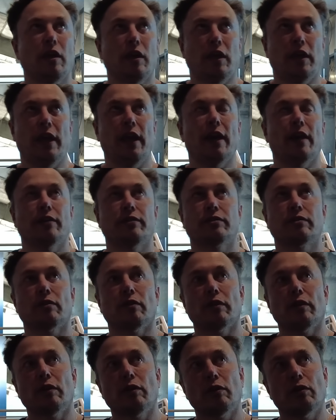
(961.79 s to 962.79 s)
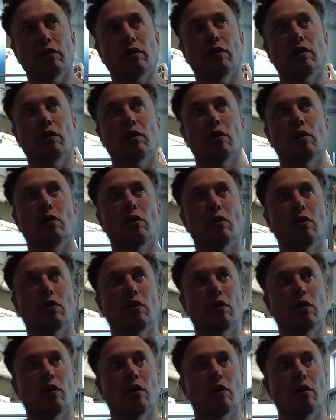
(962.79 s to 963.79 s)
yes, although
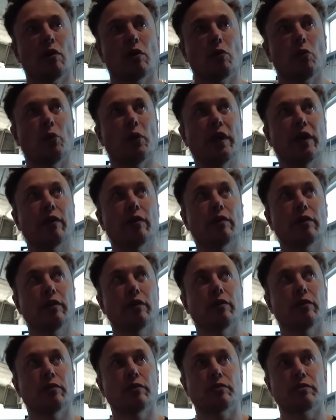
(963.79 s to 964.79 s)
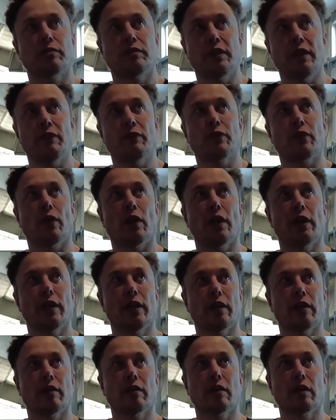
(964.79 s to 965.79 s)
we don't use deep
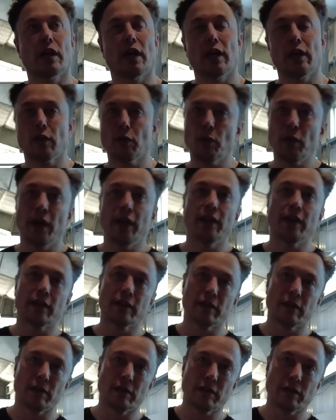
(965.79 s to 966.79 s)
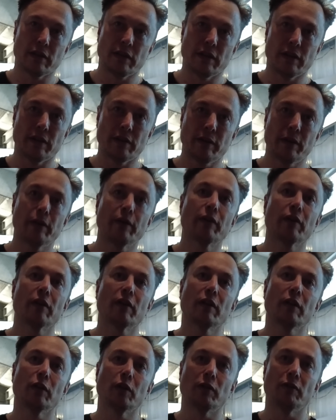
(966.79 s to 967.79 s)
throttling kind of the way that the
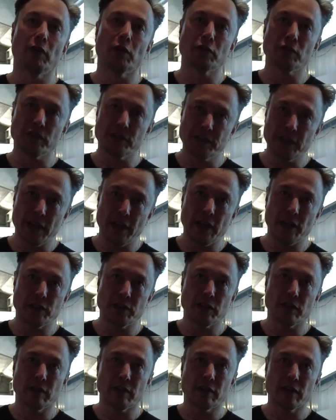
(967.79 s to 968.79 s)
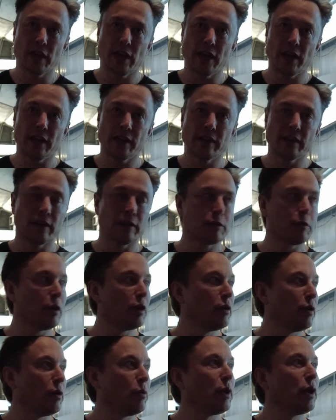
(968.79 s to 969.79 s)
lunar module descent engine uh, does.
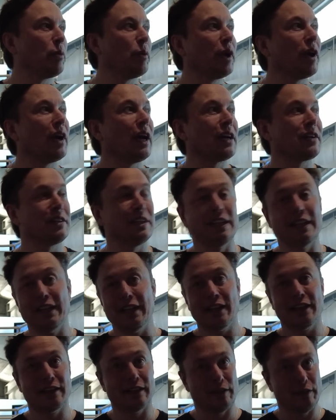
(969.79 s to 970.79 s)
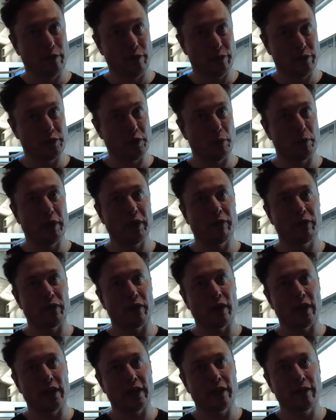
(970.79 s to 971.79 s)
We, we, don't actually need super deep
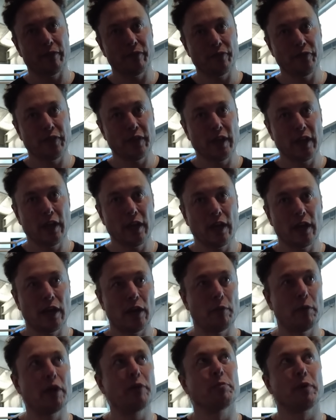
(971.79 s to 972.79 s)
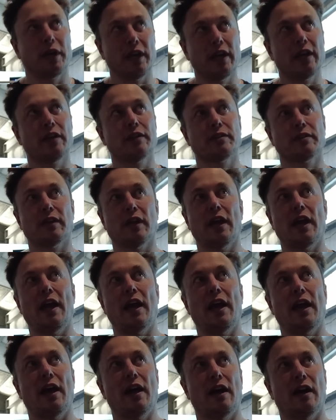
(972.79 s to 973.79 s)
throttling, uh, but it is
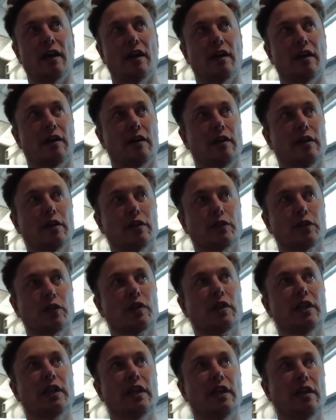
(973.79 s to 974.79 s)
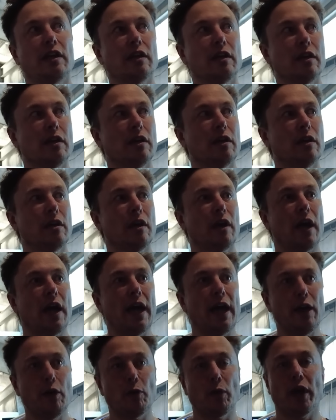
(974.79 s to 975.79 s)
uh, certainly
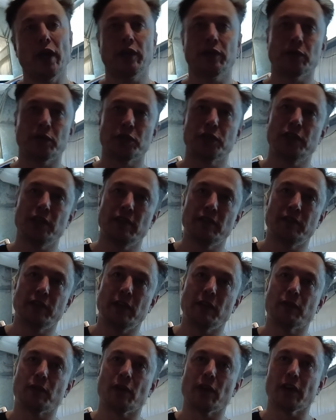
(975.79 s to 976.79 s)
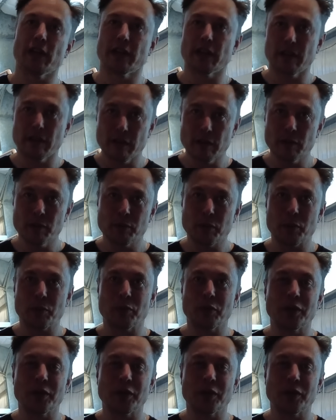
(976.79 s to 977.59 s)
a way to achieve deep throttling. Okay.